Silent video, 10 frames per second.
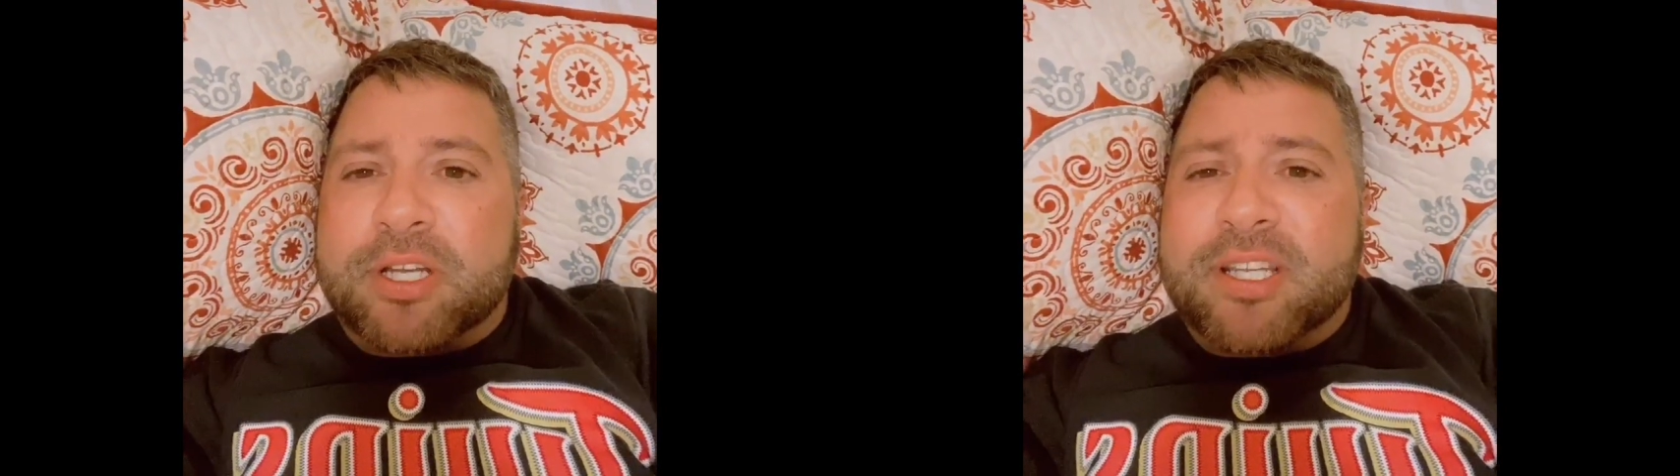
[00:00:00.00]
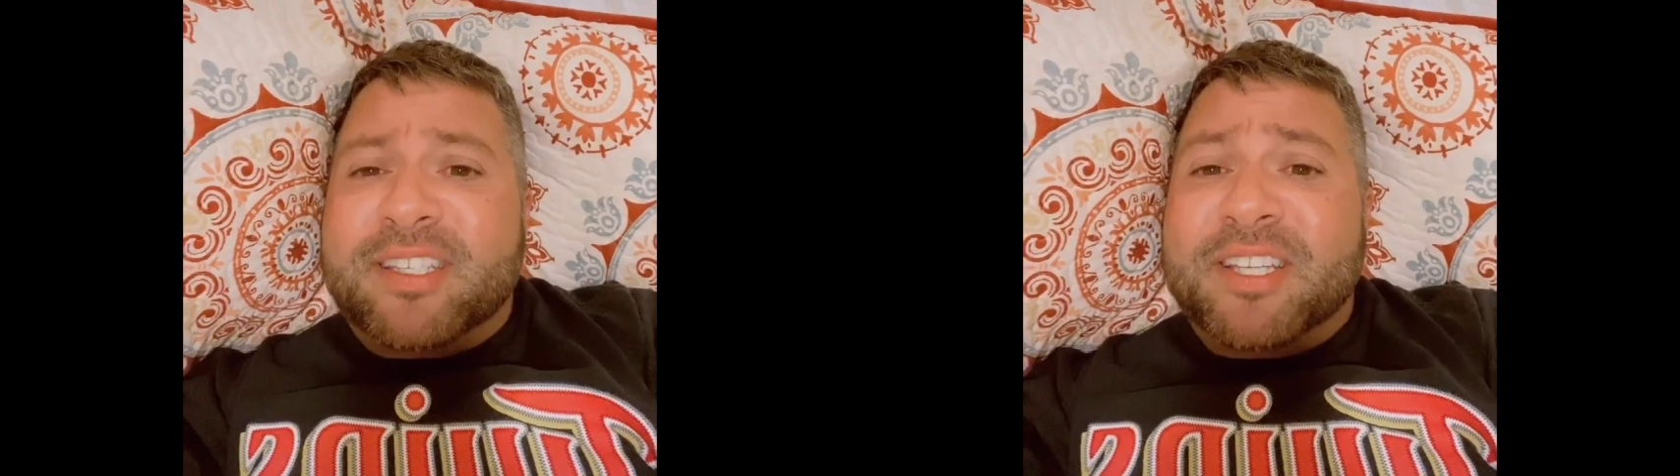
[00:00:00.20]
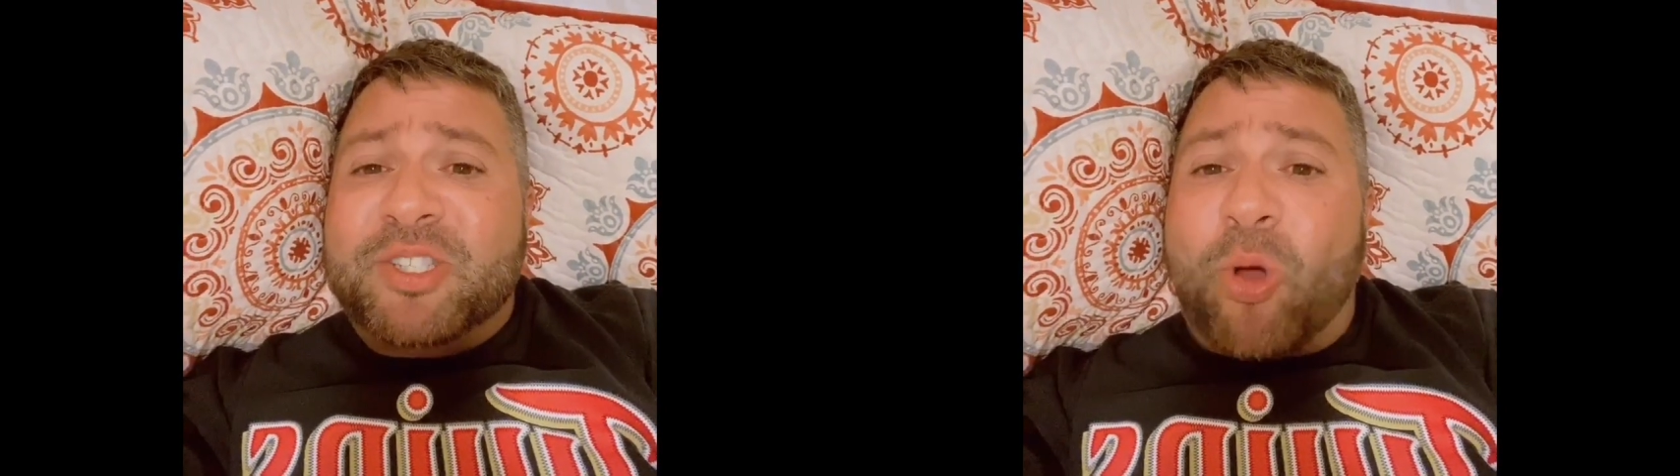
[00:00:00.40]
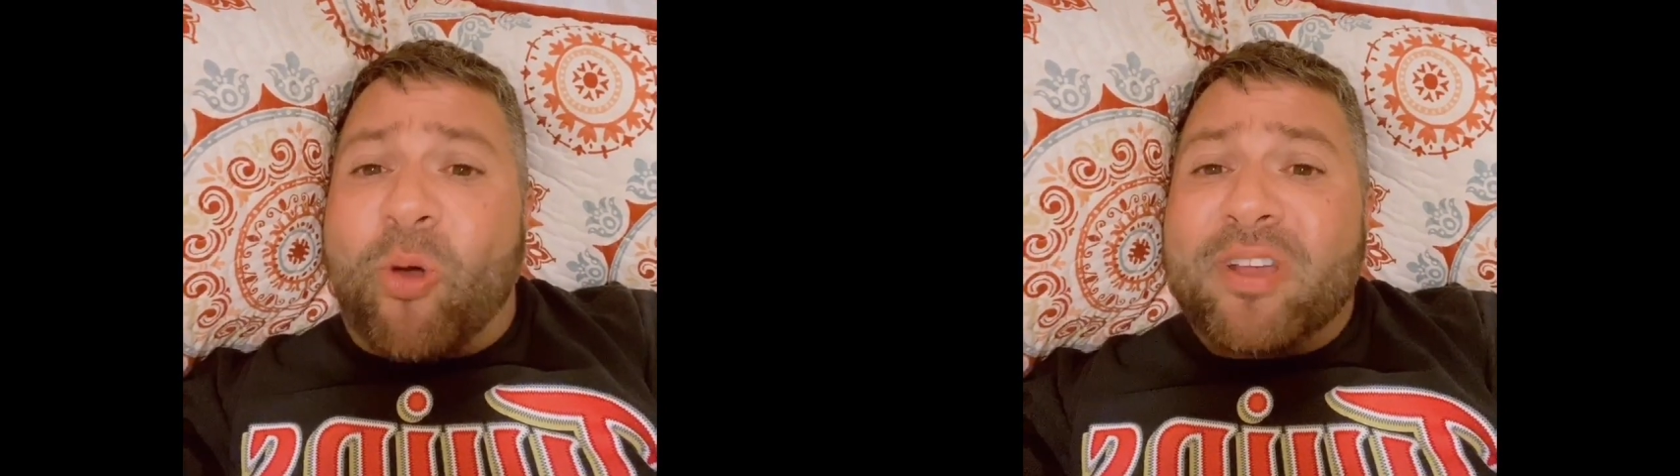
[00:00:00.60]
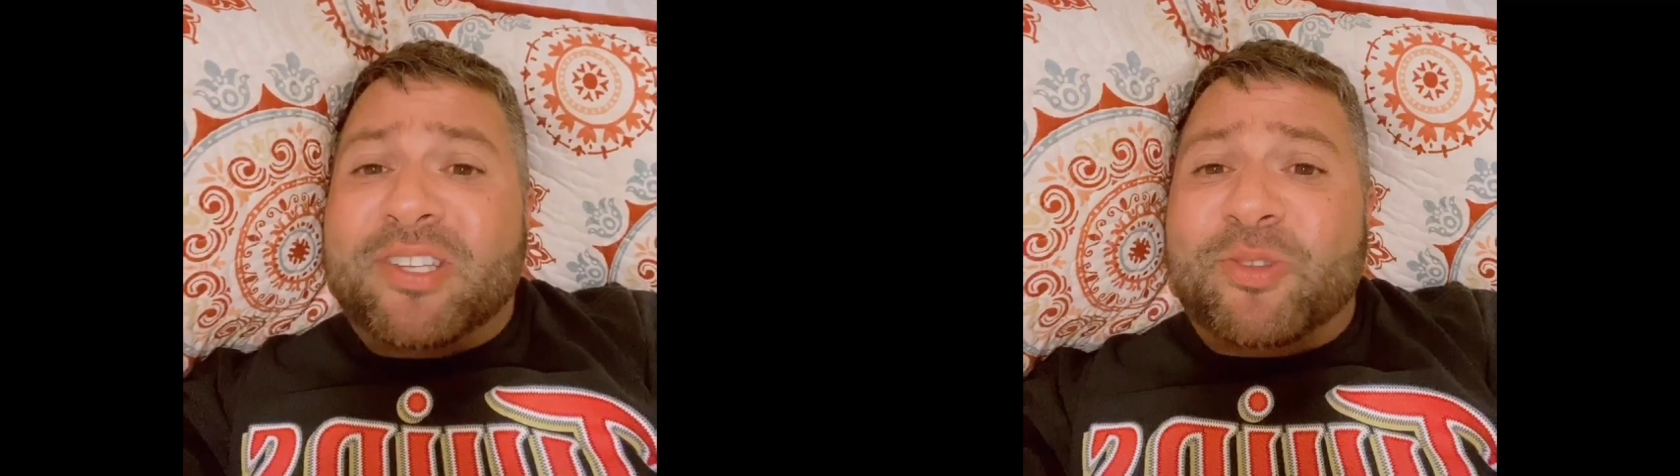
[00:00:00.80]
He said,
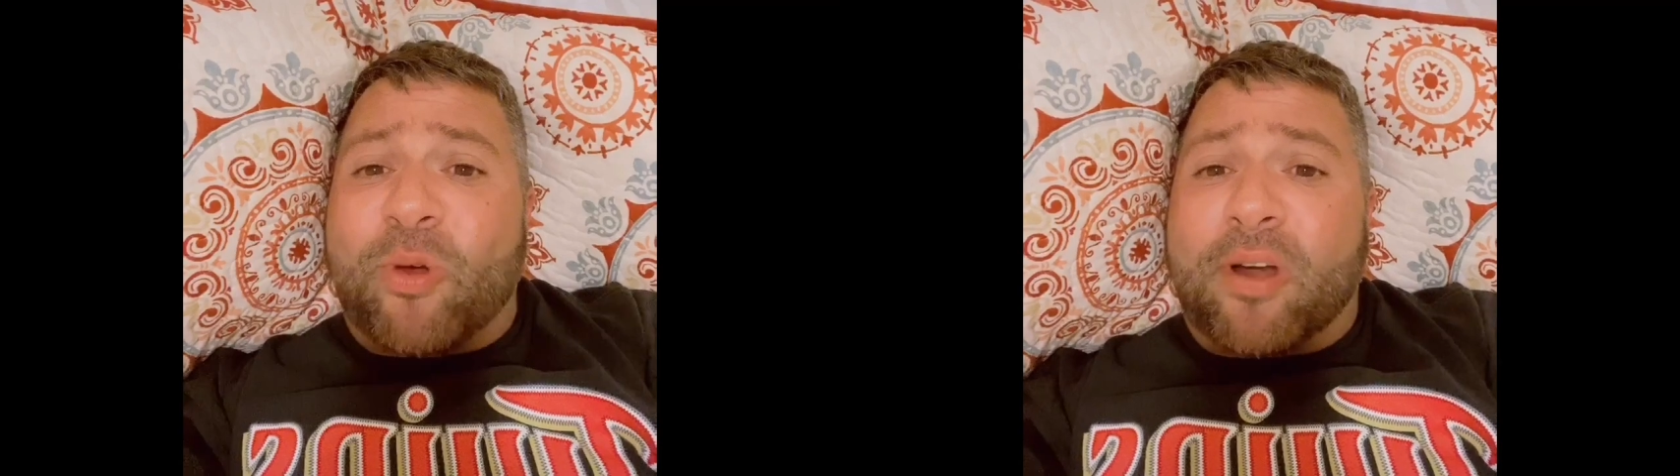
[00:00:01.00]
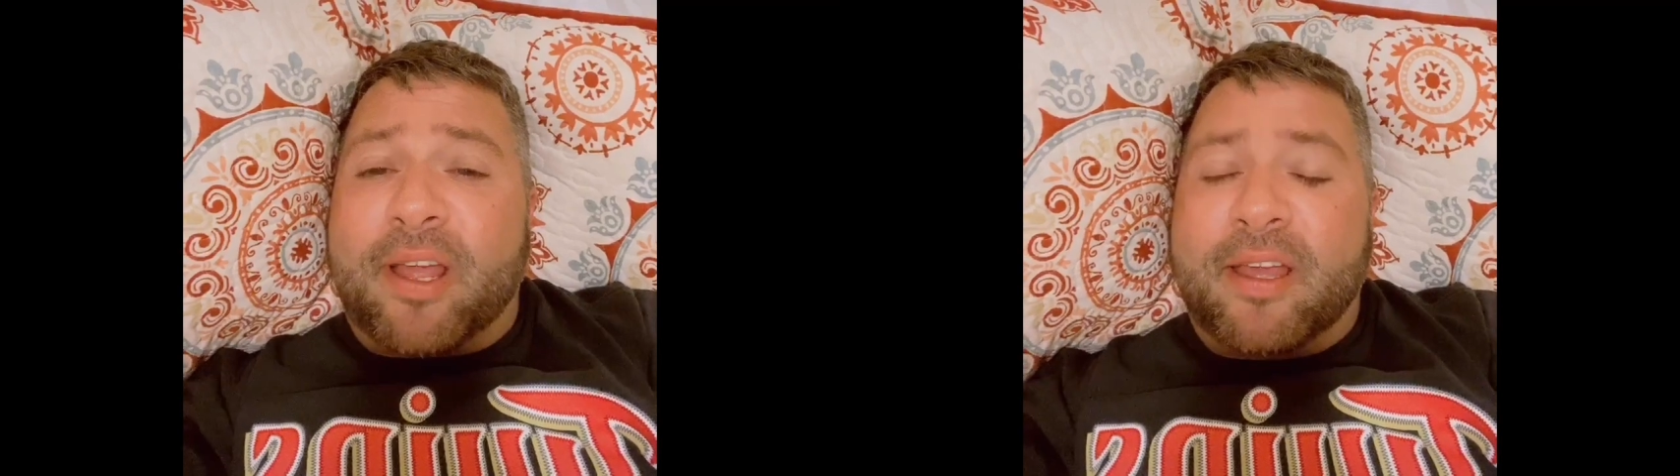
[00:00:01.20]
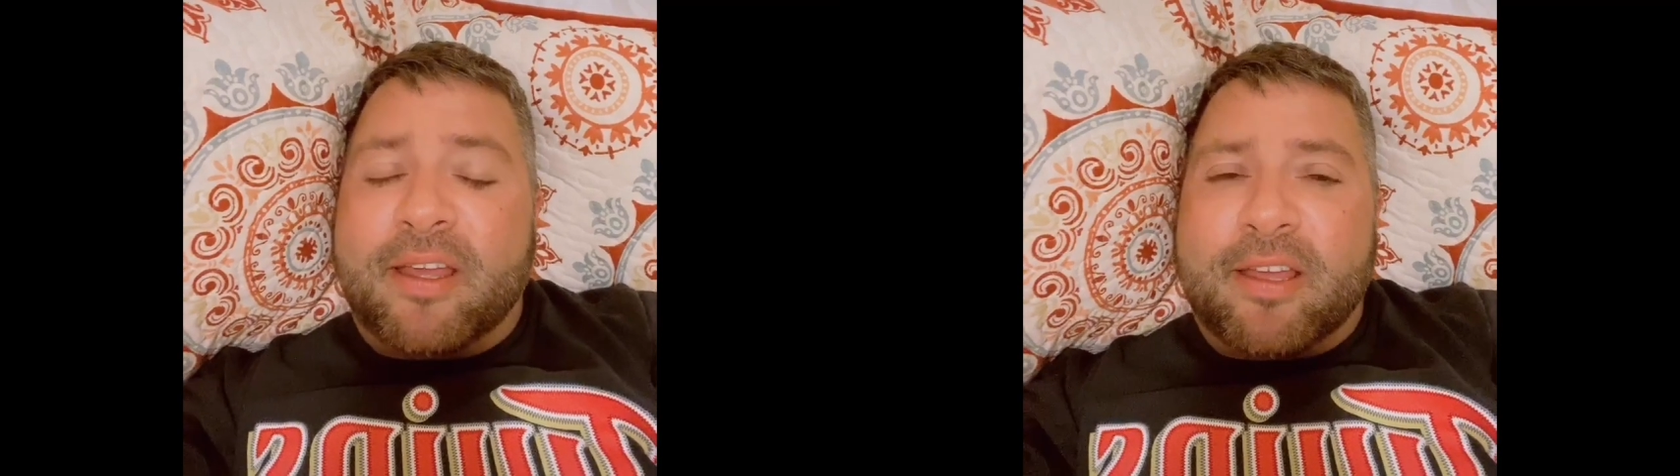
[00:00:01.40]
"Toy Story."